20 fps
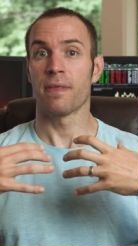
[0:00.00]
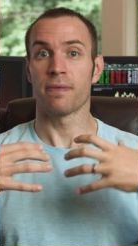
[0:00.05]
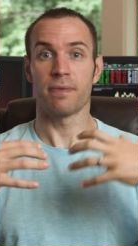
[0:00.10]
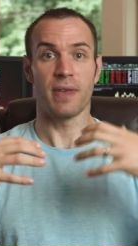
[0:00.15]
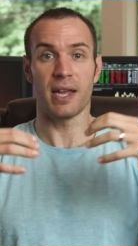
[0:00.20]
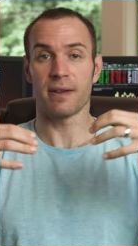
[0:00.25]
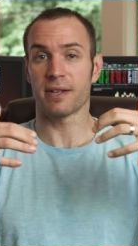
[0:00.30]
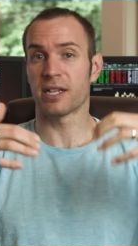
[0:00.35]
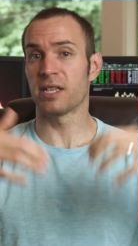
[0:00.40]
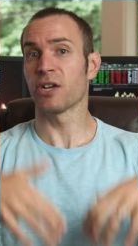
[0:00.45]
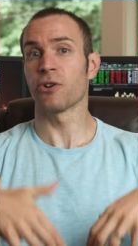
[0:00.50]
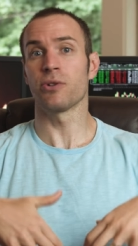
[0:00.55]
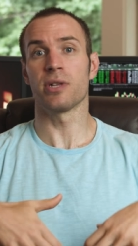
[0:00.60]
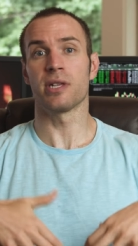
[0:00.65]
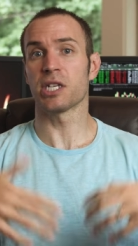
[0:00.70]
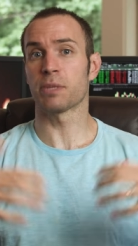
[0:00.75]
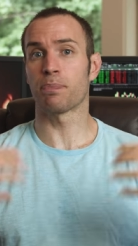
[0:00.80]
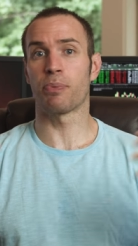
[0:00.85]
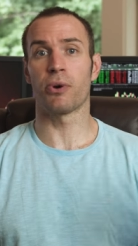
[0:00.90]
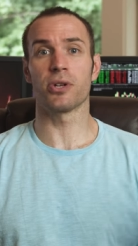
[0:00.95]
that clearly
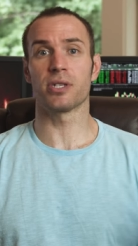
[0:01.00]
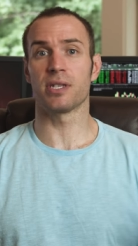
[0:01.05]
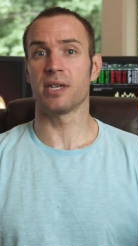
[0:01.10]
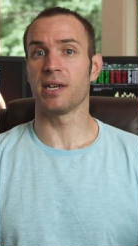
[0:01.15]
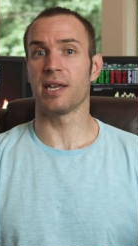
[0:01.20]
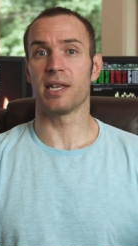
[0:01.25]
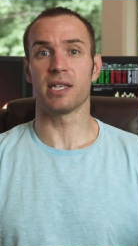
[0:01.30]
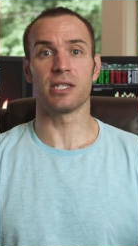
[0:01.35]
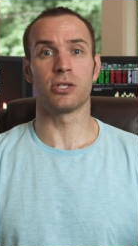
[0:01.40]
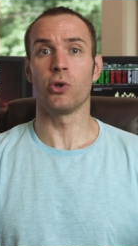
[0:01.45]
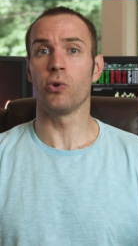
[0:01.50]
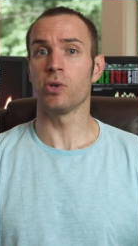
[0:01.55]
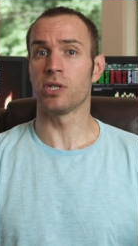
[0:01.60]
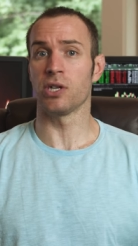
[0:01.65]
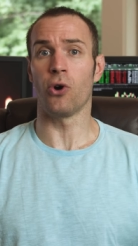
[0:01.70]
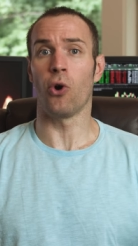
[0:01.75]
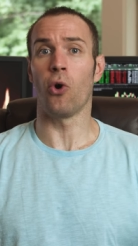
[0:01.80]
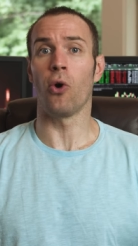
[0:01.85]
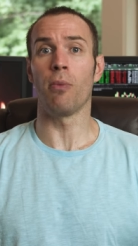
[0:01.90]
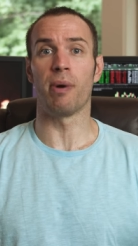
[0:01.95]
this person is
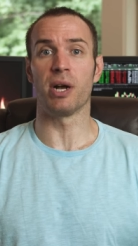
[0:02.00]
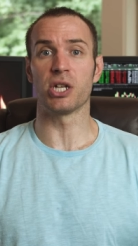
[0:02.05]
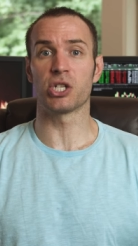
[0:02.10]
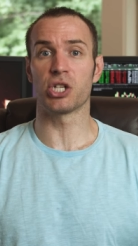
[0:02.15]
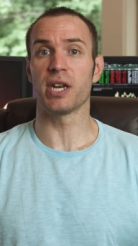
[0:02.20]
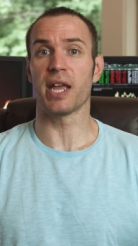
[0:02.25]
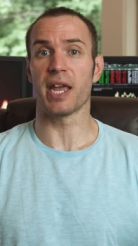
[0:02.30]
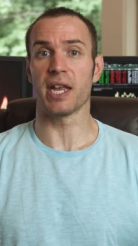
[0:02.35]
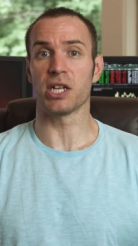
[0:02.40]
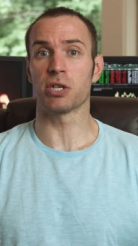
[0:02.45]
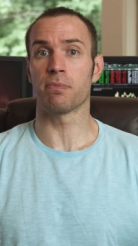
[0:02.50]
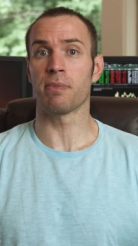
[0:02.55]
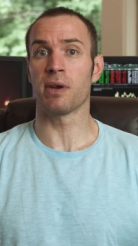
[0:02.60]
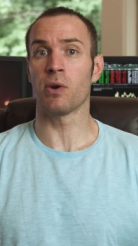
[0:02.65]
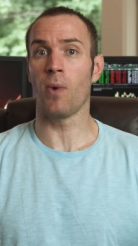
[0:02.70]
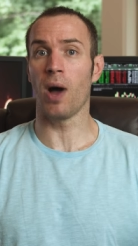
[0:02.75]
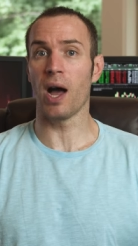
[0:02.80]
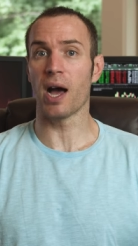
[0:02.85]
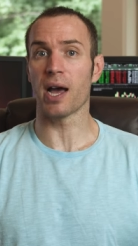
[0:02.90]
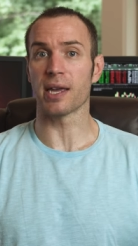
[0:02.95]
losing a whole bunch in
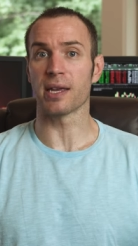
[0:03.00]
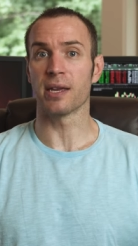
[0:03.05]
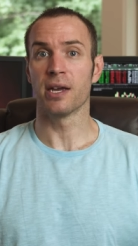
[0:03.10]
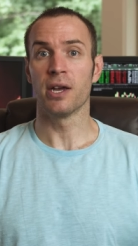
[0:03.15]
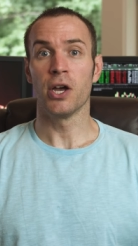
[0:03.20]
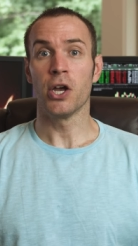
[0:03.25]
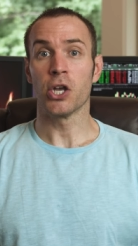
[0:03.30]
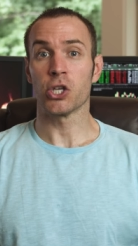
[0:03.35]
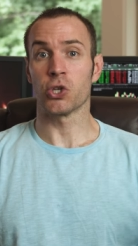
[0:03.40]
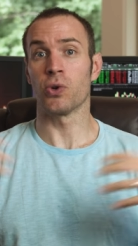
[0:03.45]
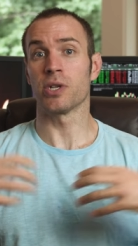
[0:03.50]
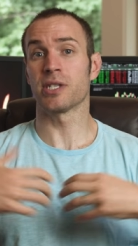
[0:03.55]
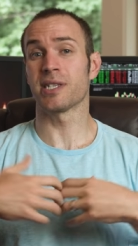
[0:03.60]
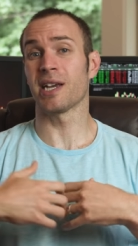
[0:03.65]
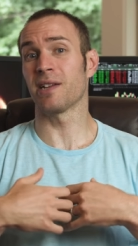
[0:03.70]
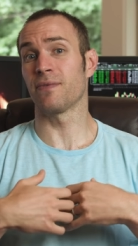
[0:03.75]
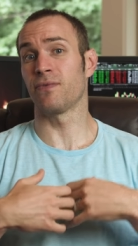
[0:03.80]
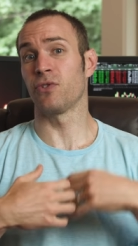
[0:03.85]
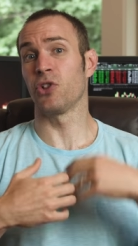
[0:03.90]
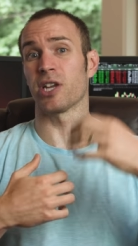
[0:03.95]
HMNY. So
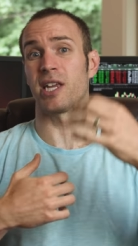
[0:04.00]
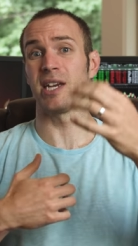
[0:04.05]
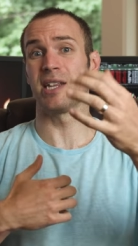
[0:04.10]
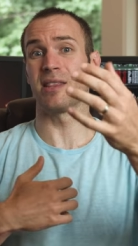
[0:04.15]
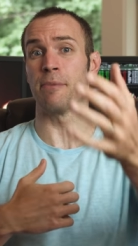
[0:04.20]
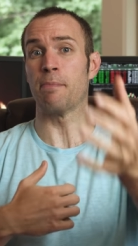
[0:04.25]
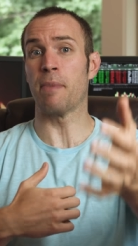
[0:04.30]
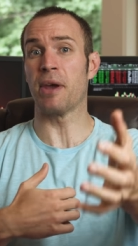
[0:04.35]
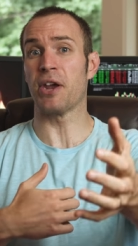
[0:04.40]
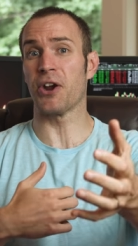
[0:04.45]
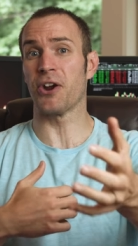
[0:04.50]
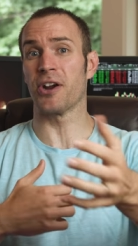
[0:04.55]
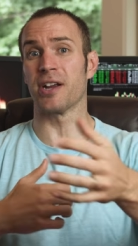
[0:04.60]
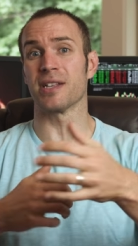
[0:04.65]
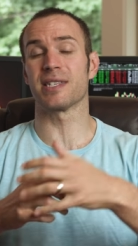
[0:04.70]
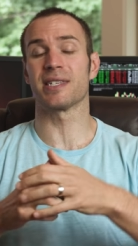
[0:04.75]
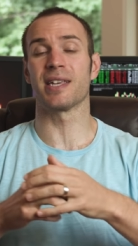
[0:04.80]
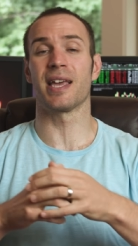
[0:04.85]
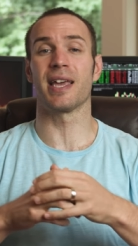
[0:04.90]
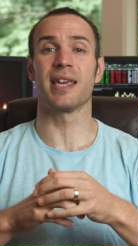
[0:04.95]
instead of looking in the mirror
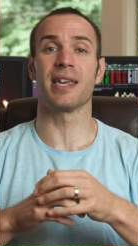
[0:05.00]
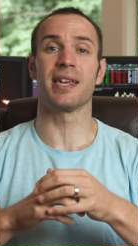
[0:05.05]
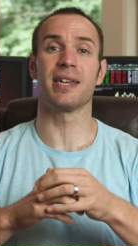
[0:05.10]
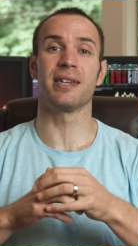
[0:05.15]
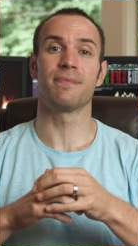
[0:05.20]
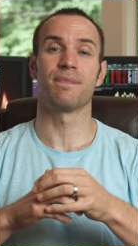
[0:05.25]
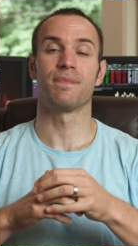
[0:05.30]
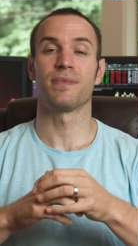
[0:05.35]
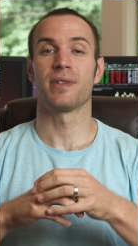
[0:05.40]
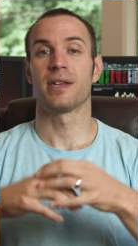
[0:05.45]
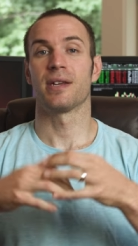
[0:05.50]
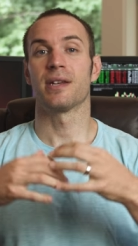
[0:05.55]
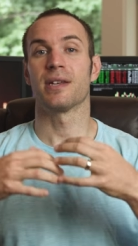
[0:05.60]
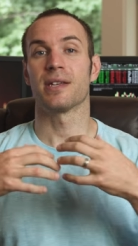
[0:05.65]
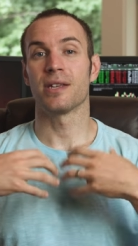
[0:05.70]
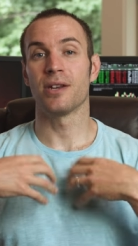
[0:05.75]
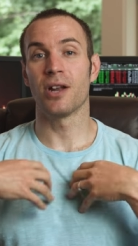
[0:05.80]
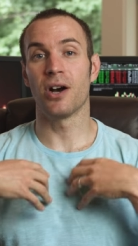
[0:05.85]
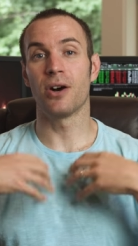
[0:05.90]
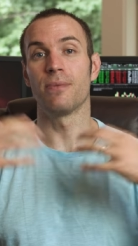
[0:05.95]
and saying,
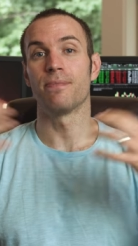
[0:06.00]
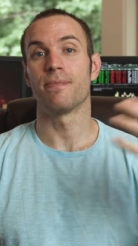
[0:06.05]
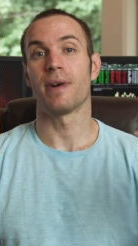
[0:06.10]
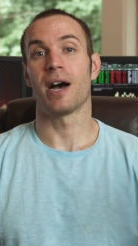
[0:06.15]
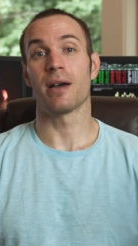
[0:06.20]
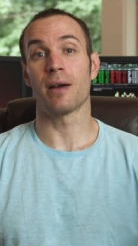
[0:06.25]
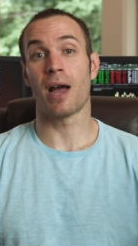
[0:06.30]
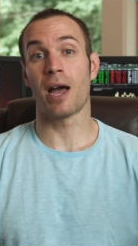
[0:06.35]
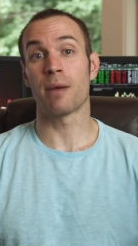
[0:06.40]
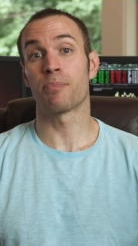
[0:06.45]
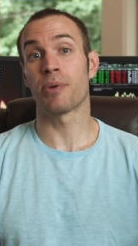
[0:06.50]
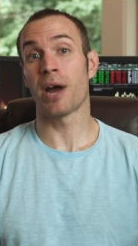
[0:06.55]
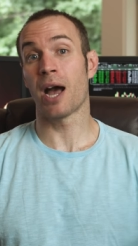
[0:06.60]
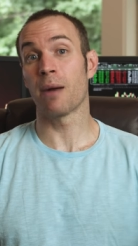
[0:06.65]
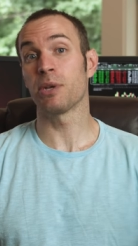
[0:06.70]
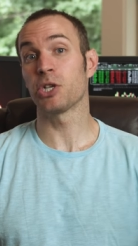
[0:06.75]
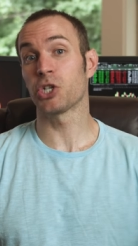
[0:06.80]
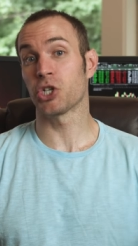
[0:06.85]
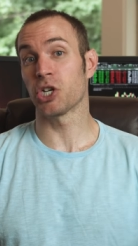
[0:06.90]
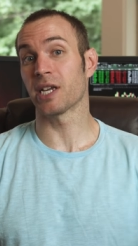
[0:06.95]
you know, I, I
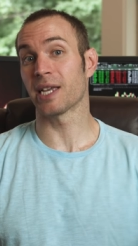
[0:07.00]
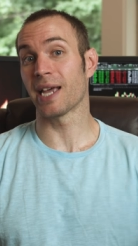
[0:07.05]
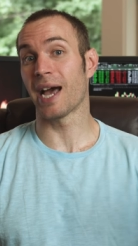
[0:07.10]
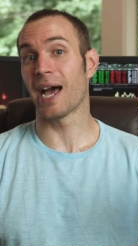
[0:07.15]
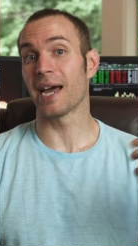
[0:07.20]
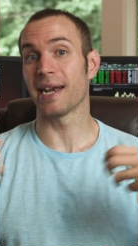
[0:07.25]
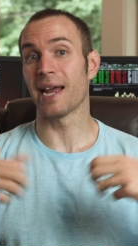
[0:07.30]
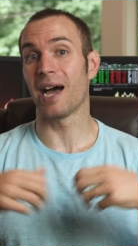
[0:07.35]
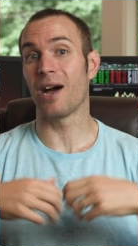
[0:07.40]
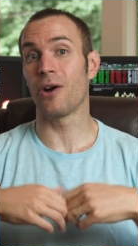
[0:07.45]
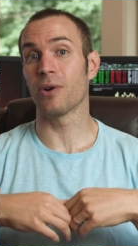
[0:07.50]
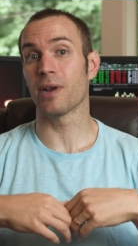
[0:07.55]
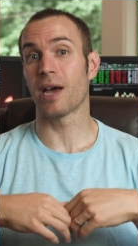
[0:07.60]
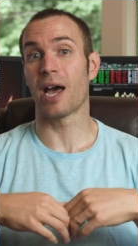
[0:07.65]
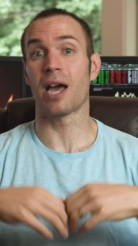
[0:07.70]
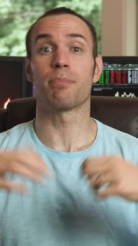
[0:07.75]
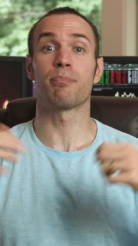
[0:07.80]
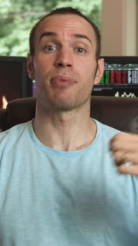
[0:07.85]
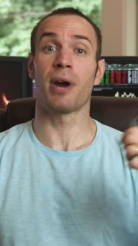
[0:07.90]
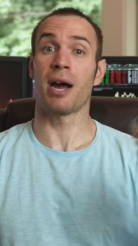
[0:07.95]
probably should have gotten out,
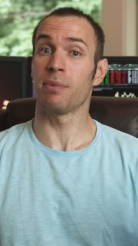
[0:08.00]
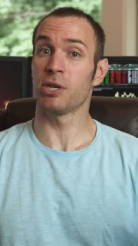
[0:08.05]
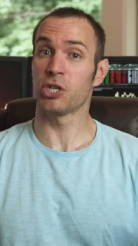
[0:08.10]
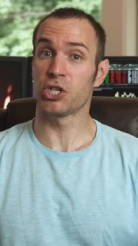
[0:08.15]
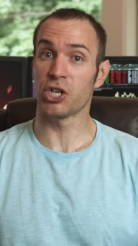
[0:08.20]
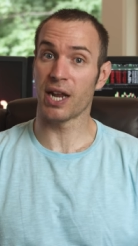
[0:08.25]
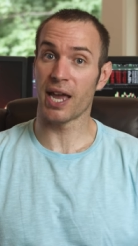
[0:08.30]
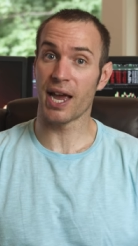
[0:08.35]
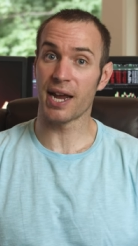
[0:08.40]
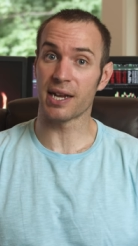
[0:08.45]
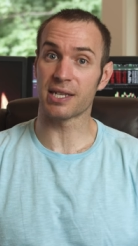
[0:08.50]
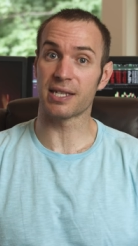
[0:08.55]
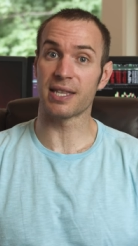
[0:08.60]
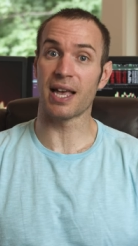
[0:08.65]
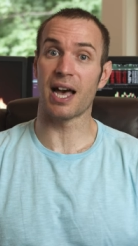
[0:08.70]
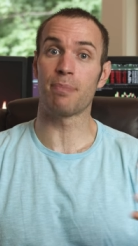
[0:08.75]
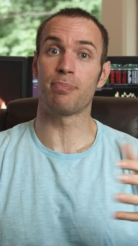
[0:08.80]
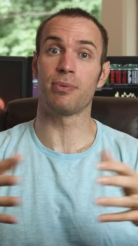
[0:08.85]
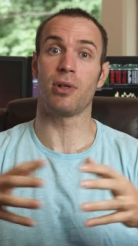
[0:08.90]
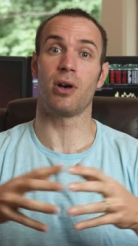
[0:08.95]
I probably should have had a
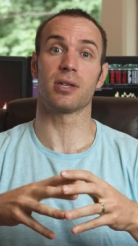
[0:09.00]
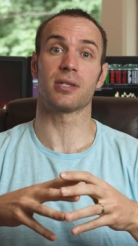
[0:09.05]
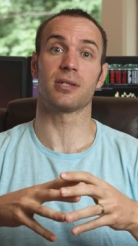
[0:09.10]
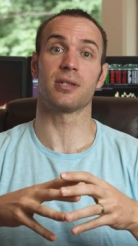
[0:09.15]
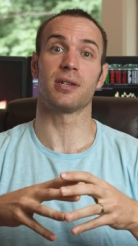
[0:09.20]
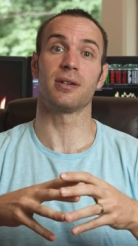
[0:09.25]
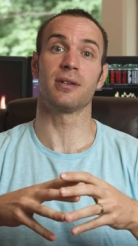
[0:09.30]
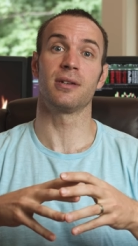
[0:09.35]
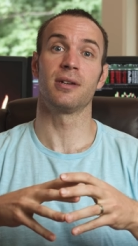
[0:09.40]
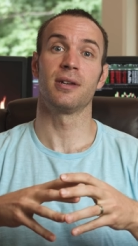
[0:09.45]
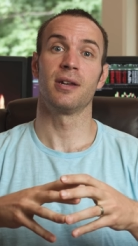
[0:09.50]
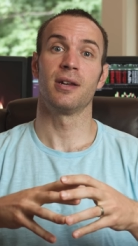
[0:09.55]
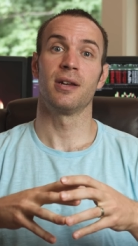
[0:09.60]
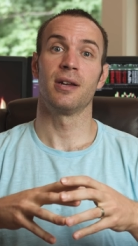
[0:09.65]
stop loss in,